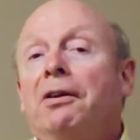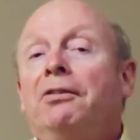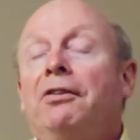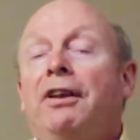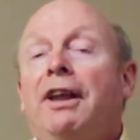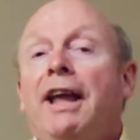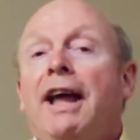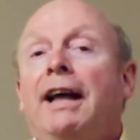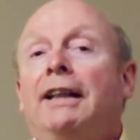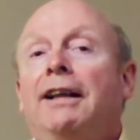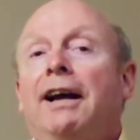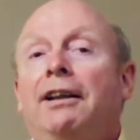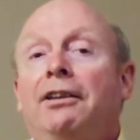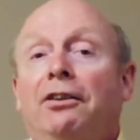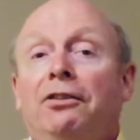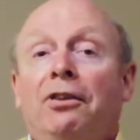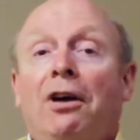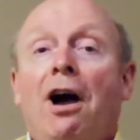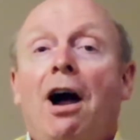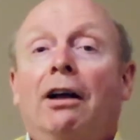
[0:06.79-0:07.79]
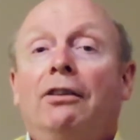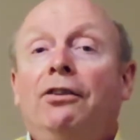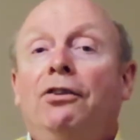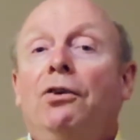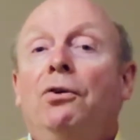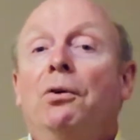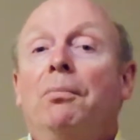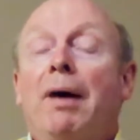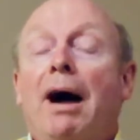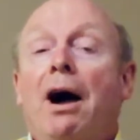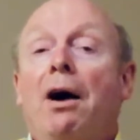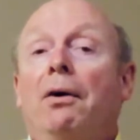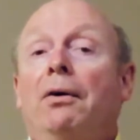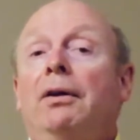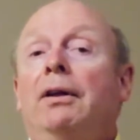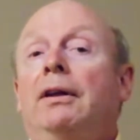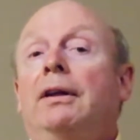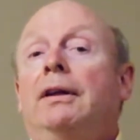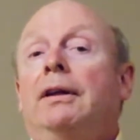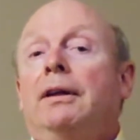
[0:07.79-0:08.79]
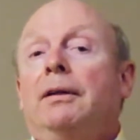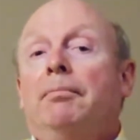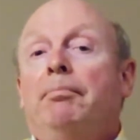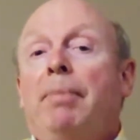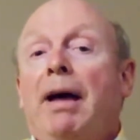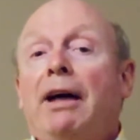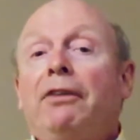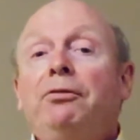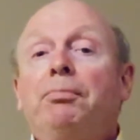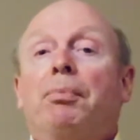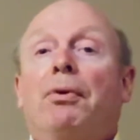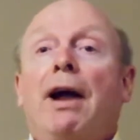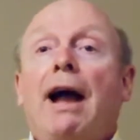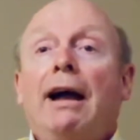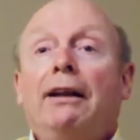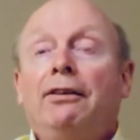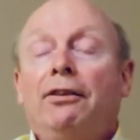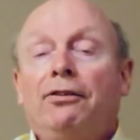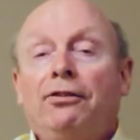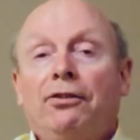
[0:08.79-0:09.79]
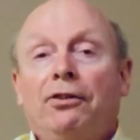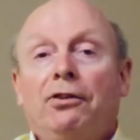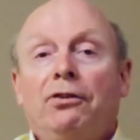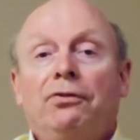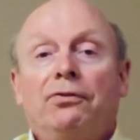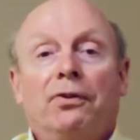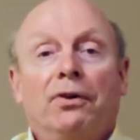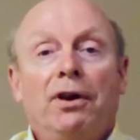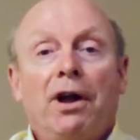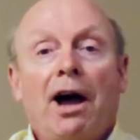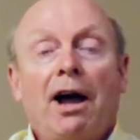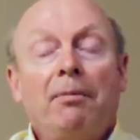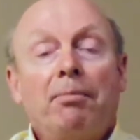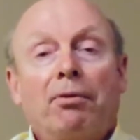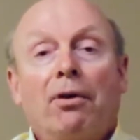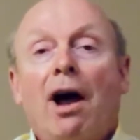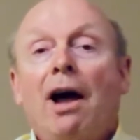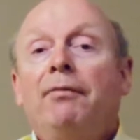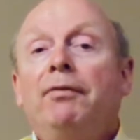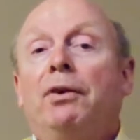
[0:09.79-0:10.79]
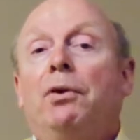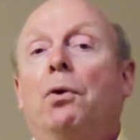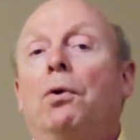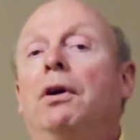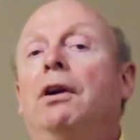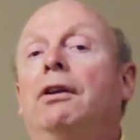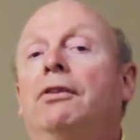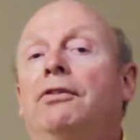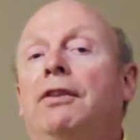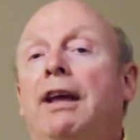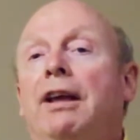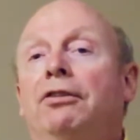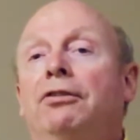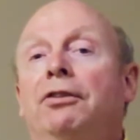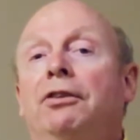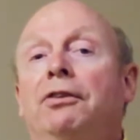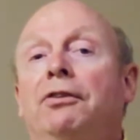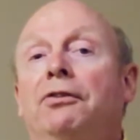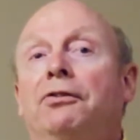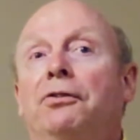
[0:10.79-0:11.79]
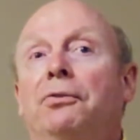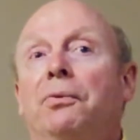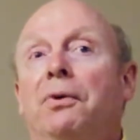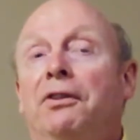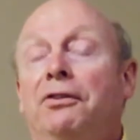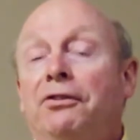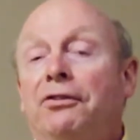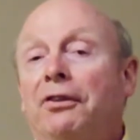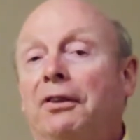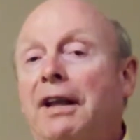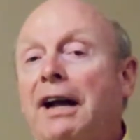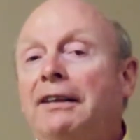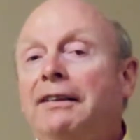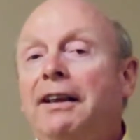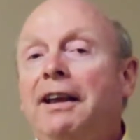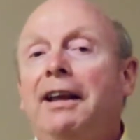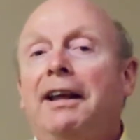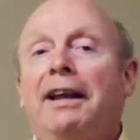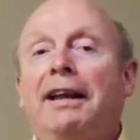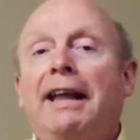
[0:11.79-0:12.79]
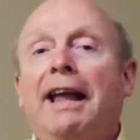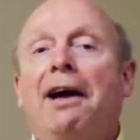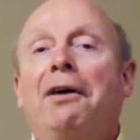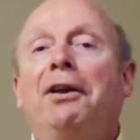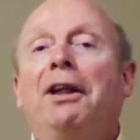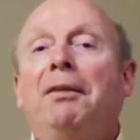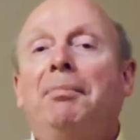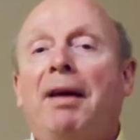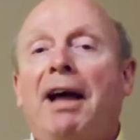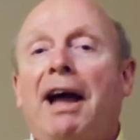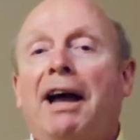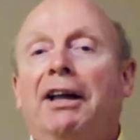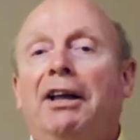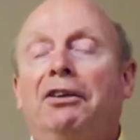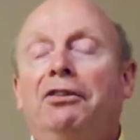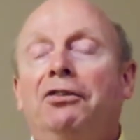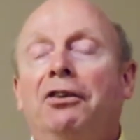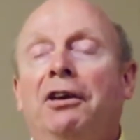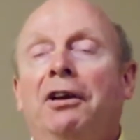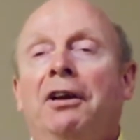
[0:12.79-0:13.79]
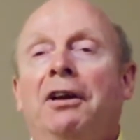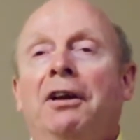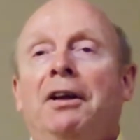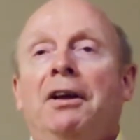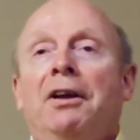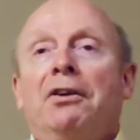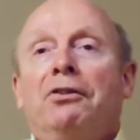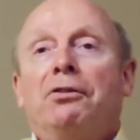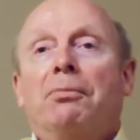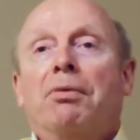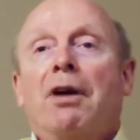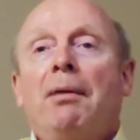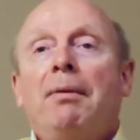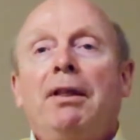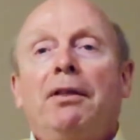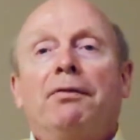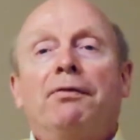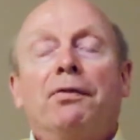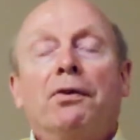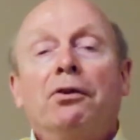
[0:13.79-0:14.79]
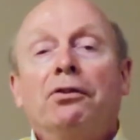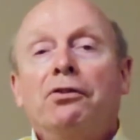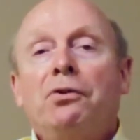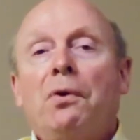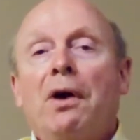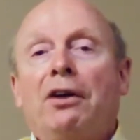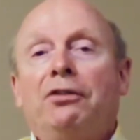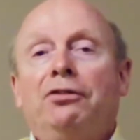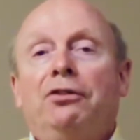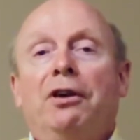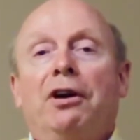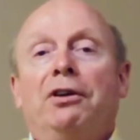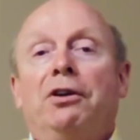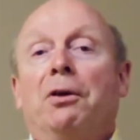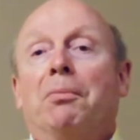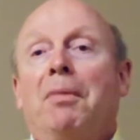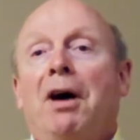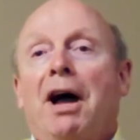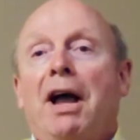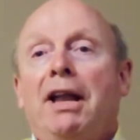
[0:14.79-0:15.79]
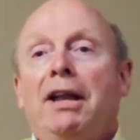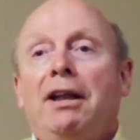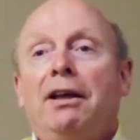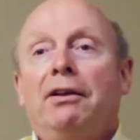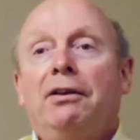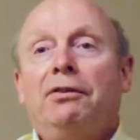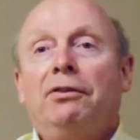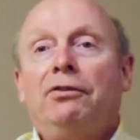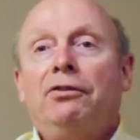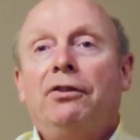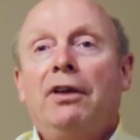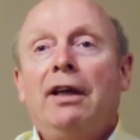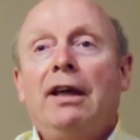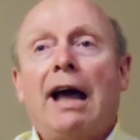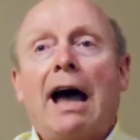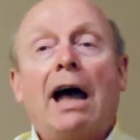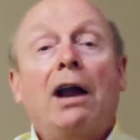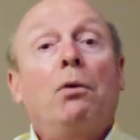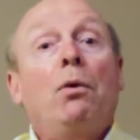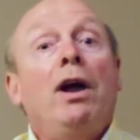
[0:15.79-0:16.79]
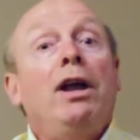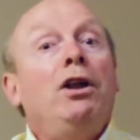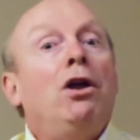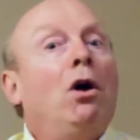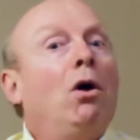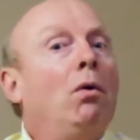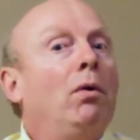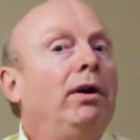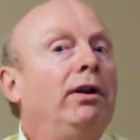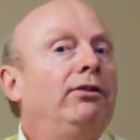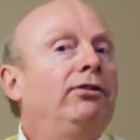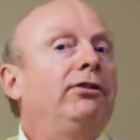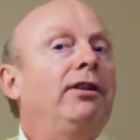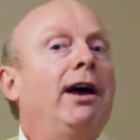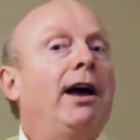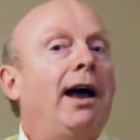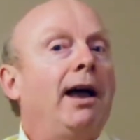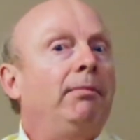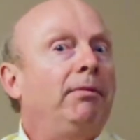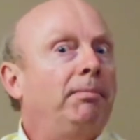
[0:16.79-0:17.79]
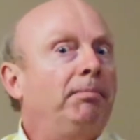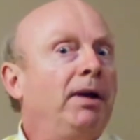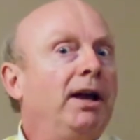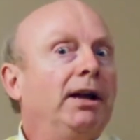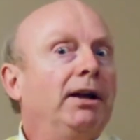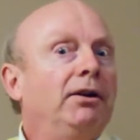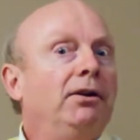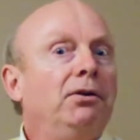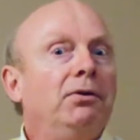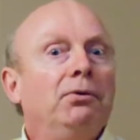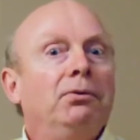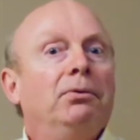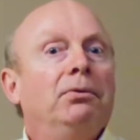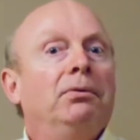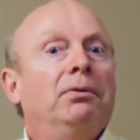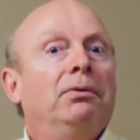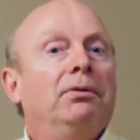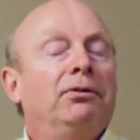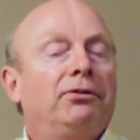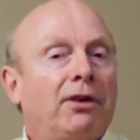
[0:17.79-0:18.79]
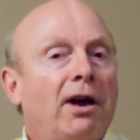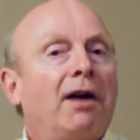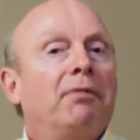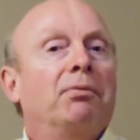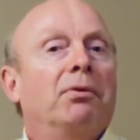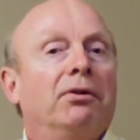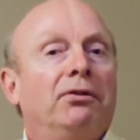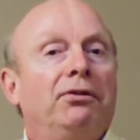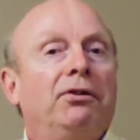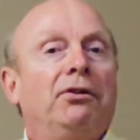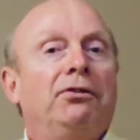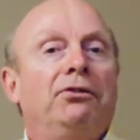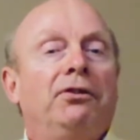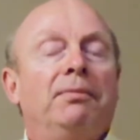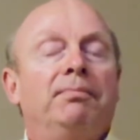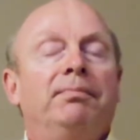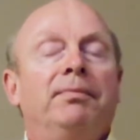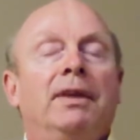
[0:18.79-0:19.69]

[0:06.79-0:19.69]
Today I'd like to talk to you about best practices for nonprofit organizations when selecting an accounting package. So probably the first question on your mind is, how do I know when it's time to pick a new software system?